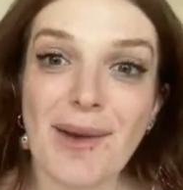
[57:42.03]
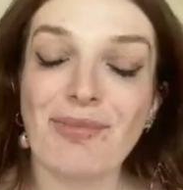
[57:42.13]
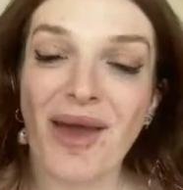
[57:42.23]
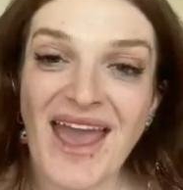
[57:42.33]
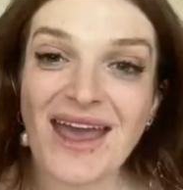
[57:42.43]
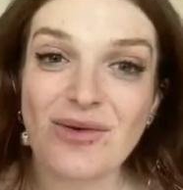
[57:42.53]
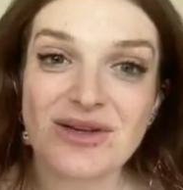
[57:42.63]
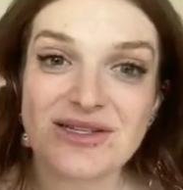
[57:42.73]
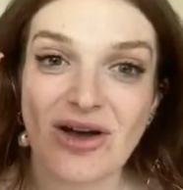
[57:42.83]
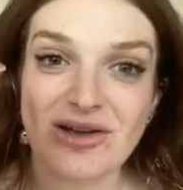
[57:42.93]
the bang was
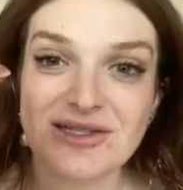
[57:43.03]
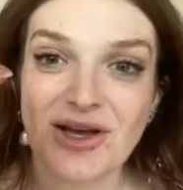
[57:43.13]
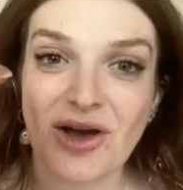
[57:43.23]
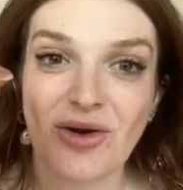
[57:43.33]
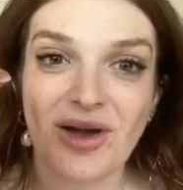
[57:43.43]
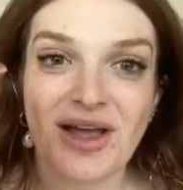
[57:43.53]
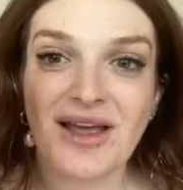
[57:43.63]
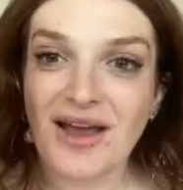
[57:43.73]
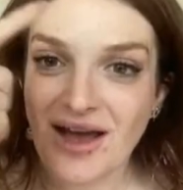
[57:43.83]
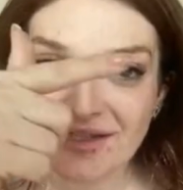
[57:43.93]
also,
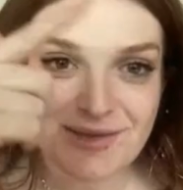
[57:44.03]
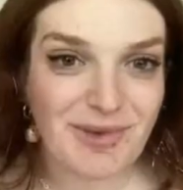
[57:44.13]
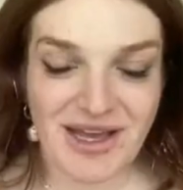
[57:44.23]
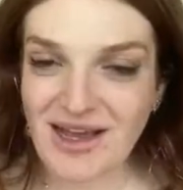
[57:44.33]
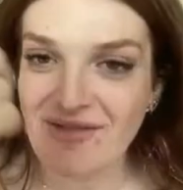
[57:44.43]
speaking of other